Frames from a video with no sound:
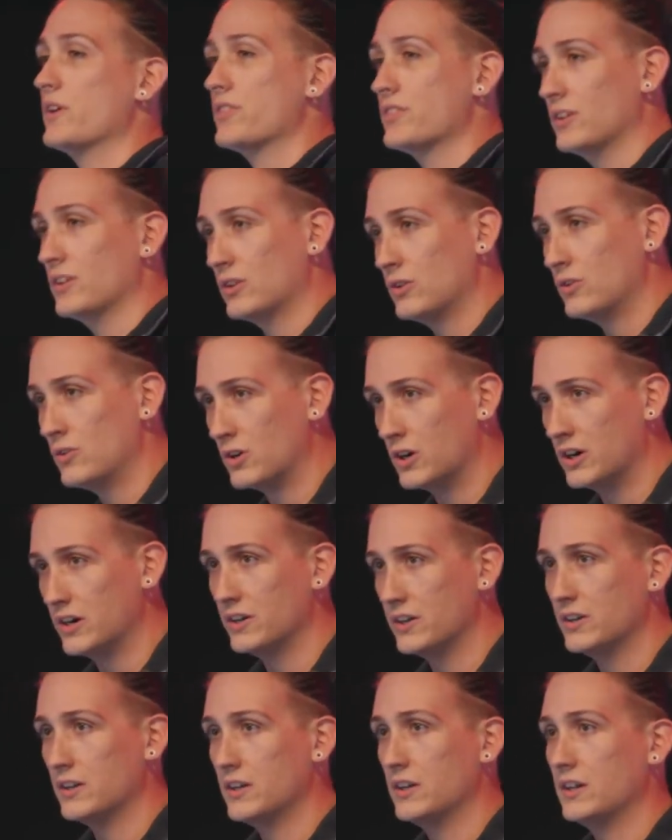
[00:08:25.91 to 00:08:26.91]
with the
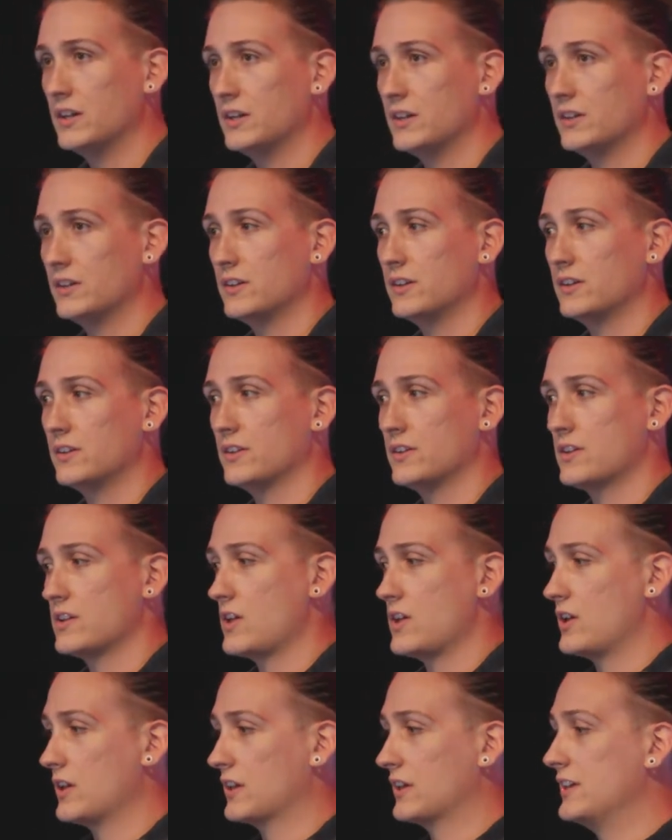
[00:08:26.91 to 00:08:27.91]
Lord
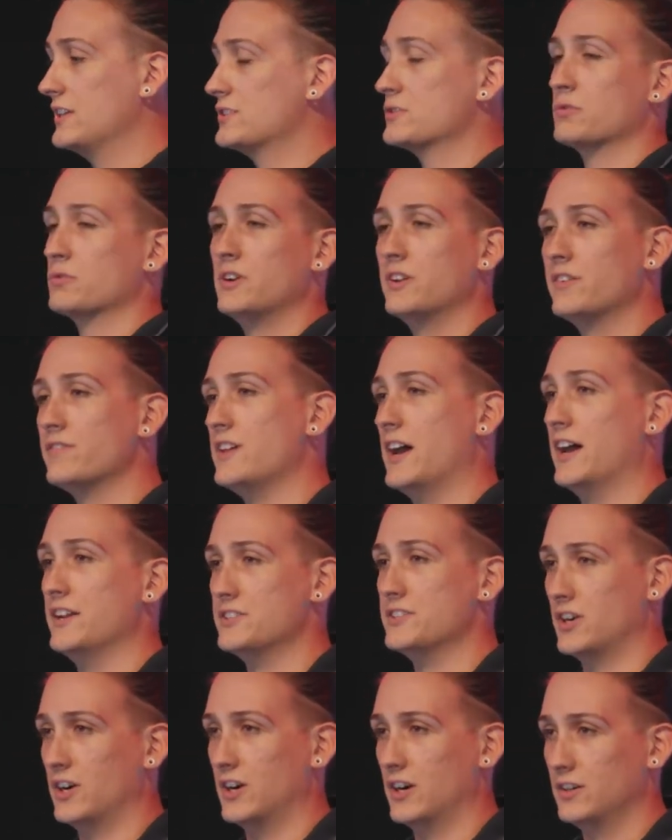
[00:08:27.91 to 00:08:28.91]
gets rid of that
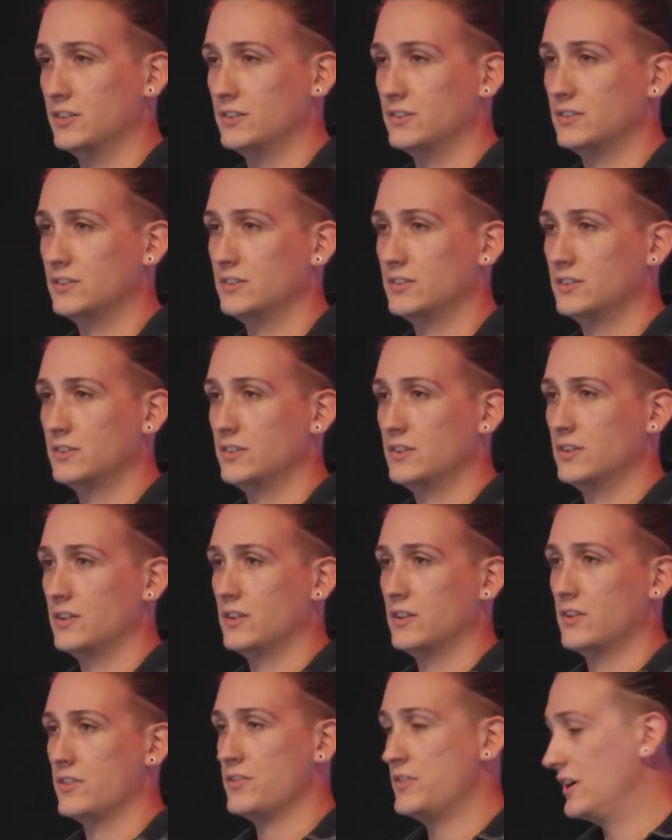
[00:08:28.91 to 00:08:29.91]
jar.
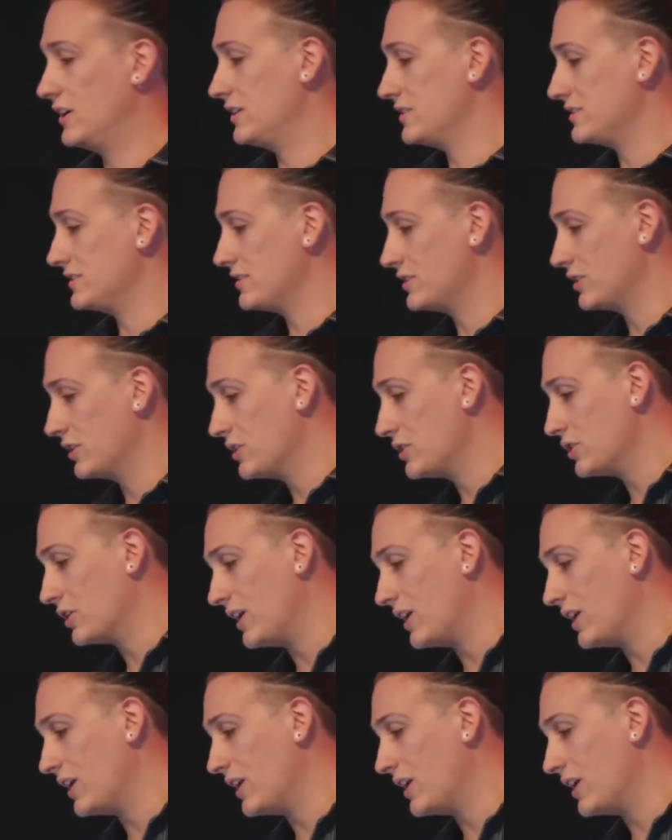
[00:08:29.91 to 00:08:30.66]
You're